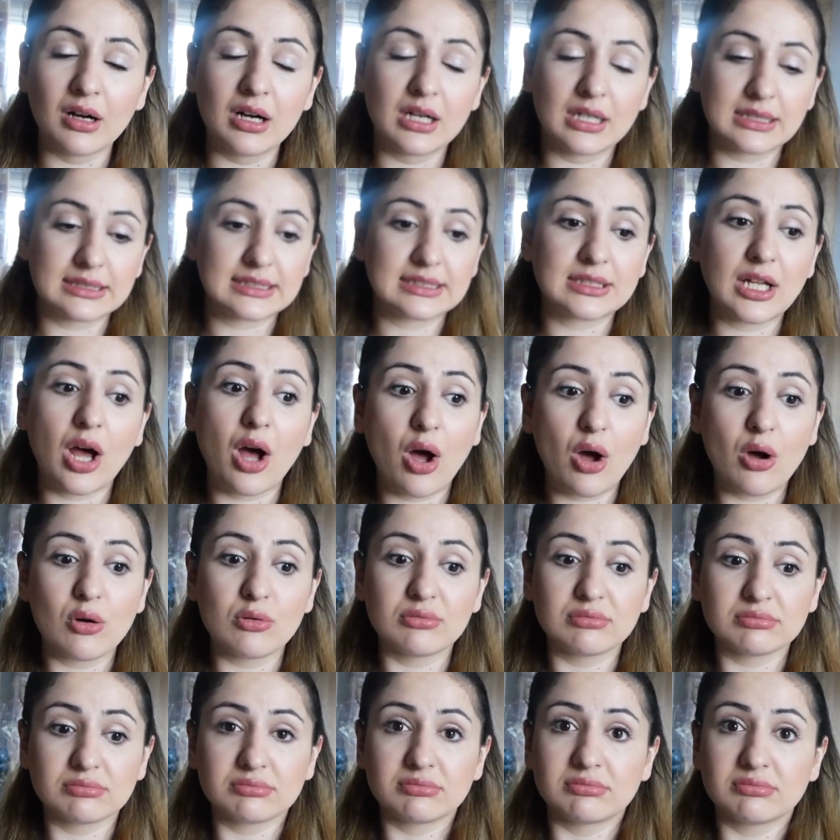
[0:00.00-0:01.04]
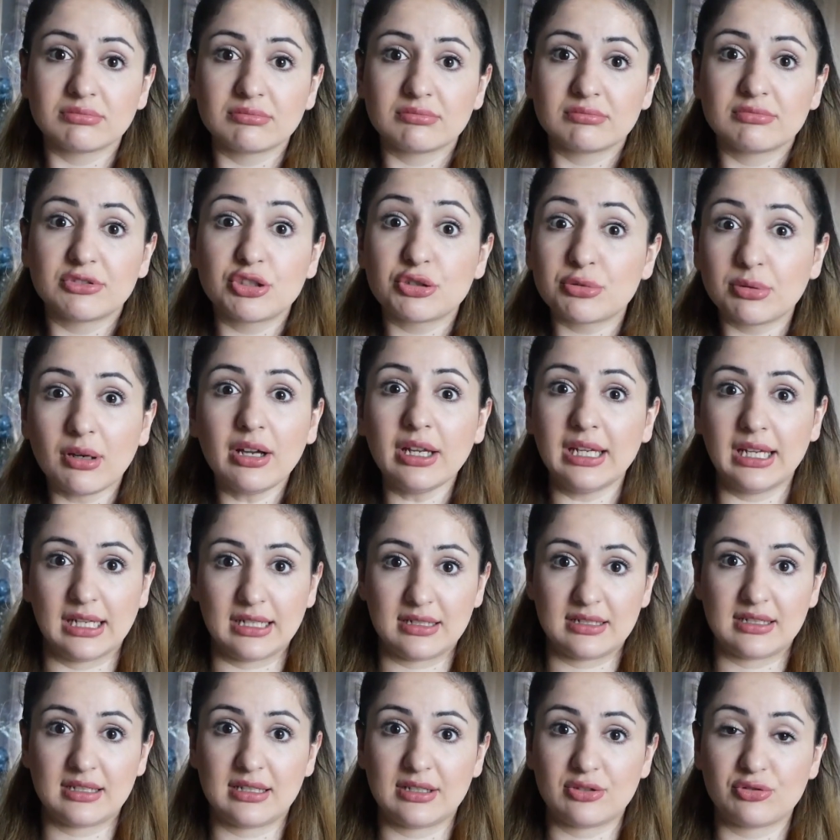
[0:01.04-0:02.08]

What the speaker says: So try it.